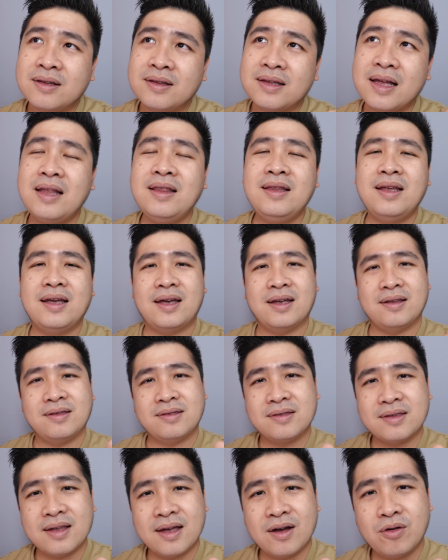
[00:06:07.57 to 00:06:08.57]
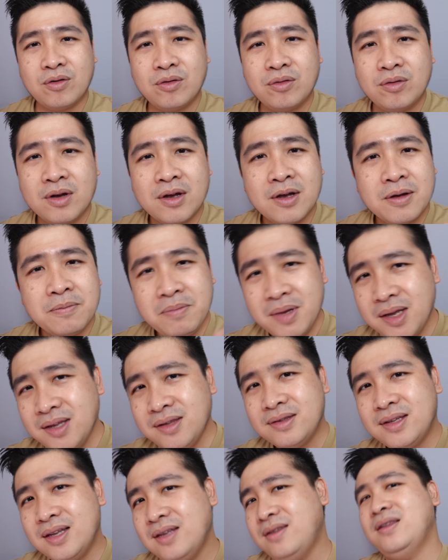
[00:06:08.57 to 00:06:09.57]
then they can sell,
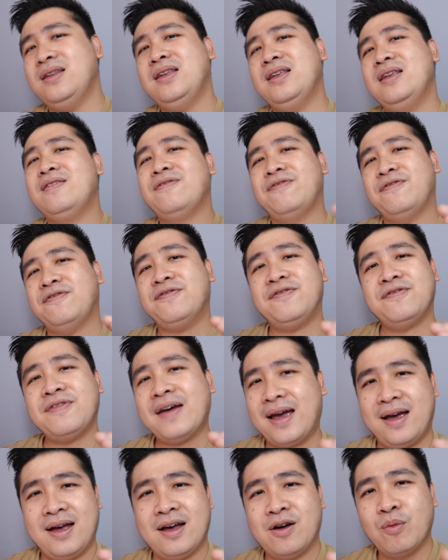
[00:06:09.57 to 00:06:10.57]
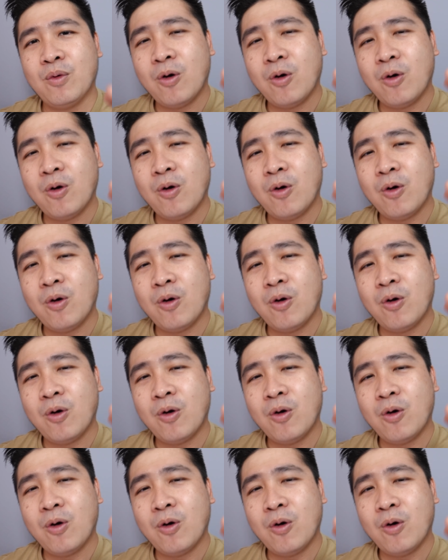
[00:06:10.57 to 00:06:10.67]
means this effect